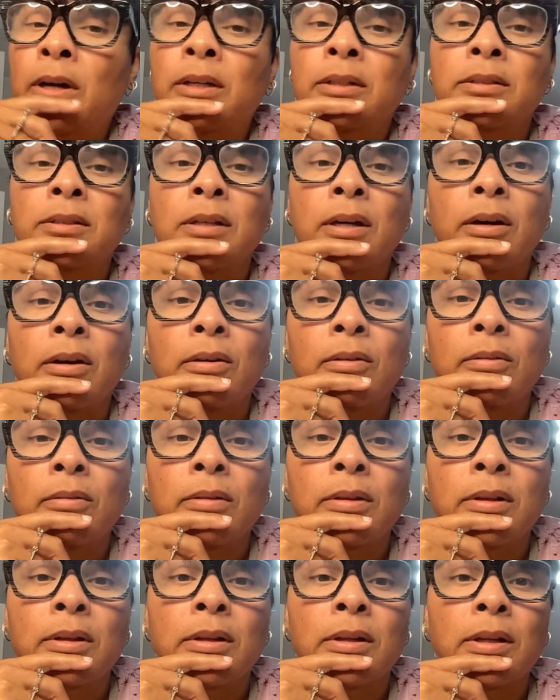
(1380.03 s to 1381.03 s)
So
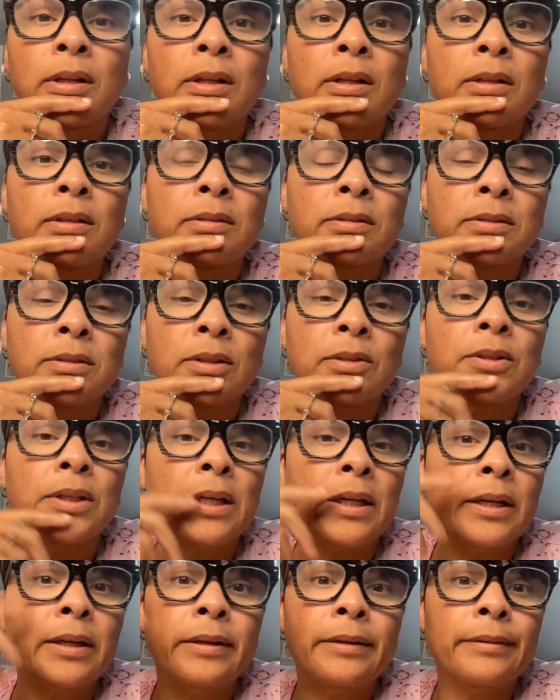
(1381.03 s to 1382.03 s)
so
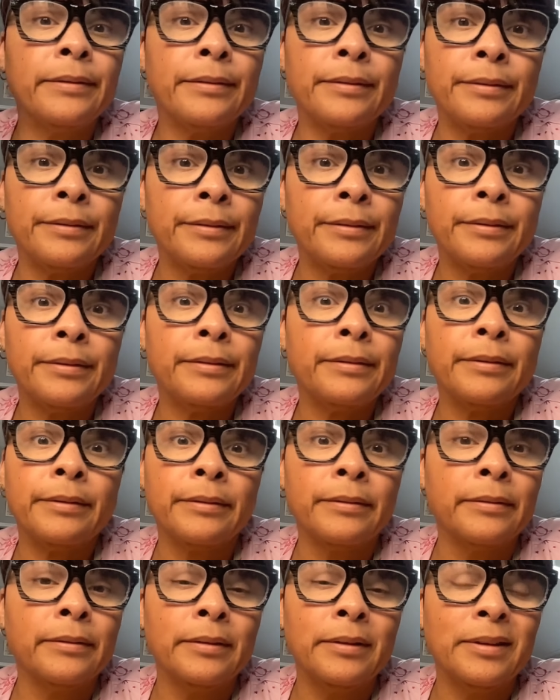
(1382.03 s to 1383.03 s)
then
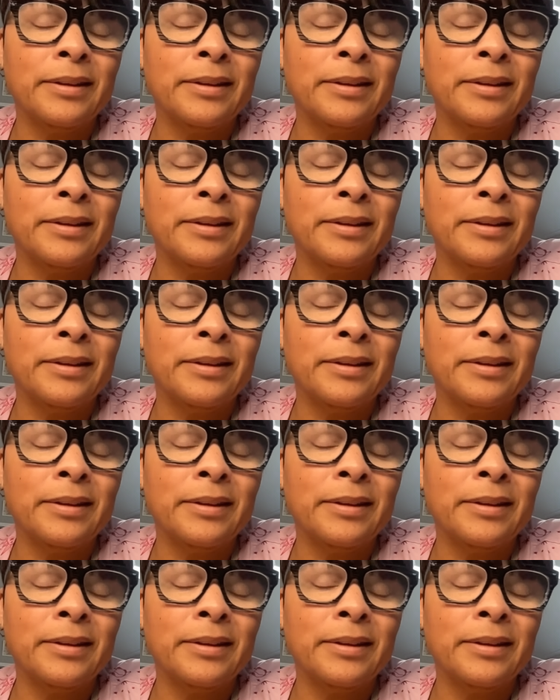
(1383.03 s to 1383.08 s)
mm-hmm,